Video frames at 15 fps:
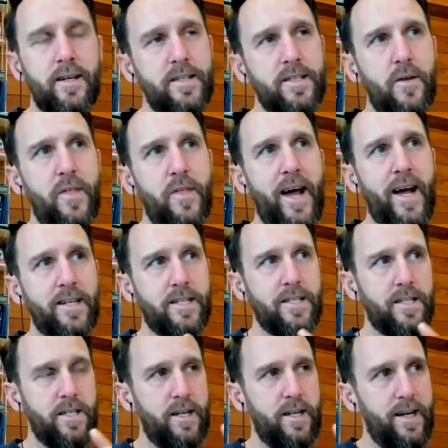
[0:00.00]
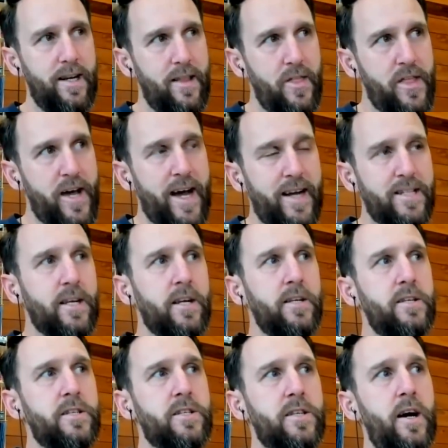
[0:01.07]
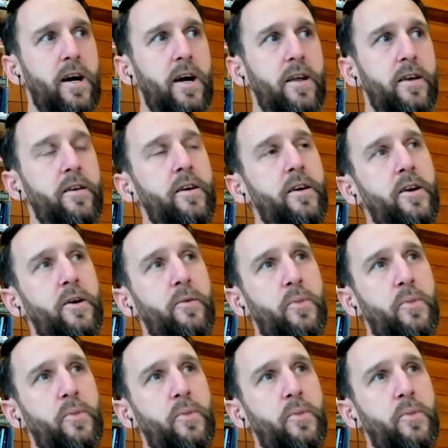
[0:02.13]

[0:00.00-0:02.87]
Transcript: So that's that's a concern.